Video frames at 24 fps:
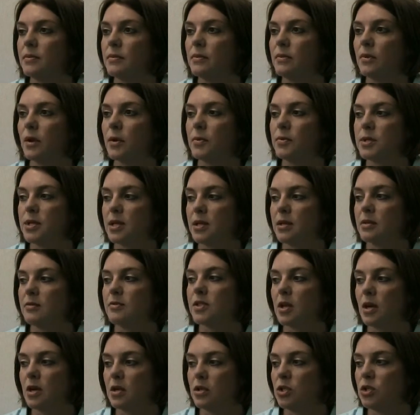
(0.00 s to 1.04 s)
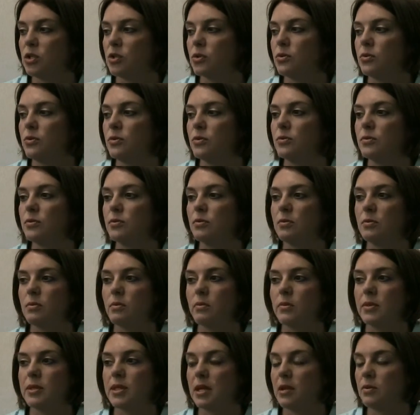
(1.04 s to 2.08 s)
Representative Sanju
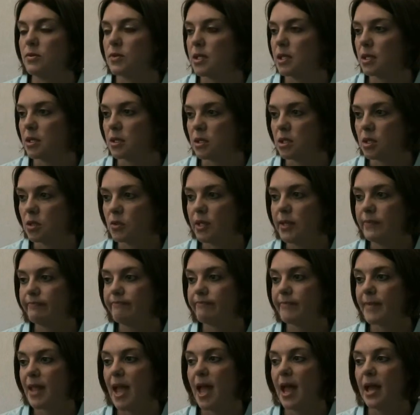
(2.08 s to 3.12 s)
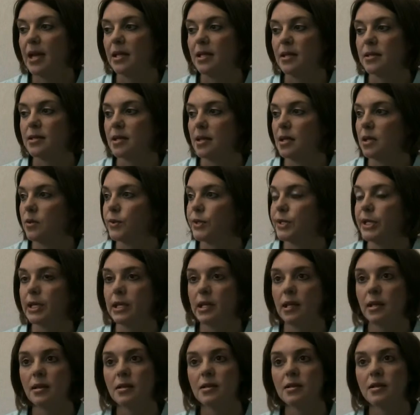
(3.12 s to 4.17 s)
said he was going to do it, and he said he was going
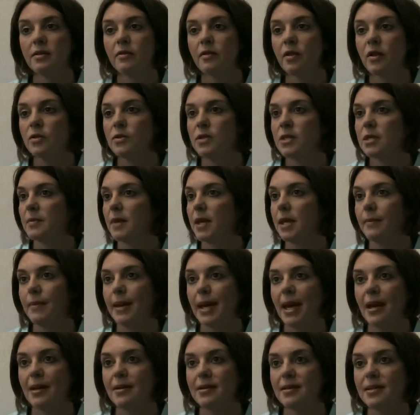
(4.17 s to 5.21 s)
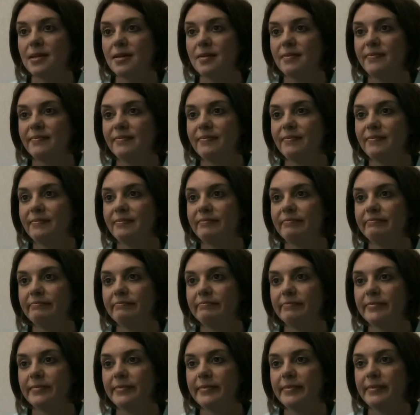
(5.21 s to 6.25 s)
to get us the votes to make it pass.
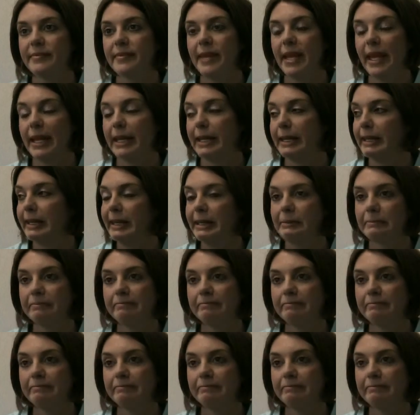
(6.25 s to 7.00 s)
And he did.